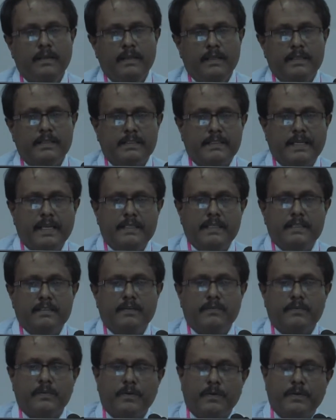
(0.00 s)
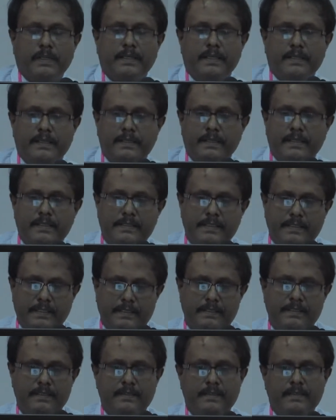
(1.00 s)
The stages of chronic kidney
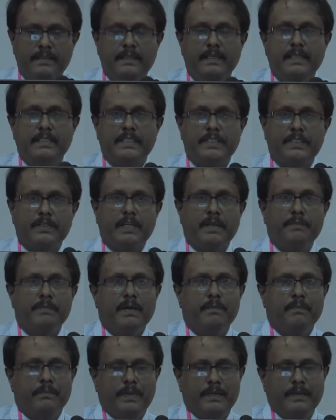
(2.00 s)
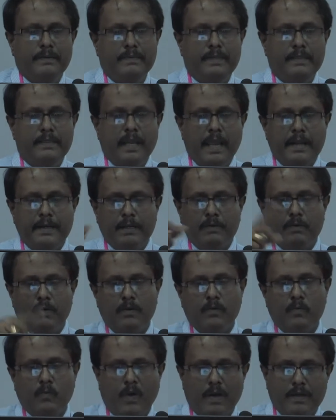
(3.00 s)
disease, easy to remember in
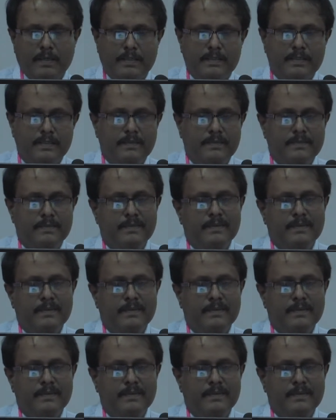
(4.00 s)
anticlockwise.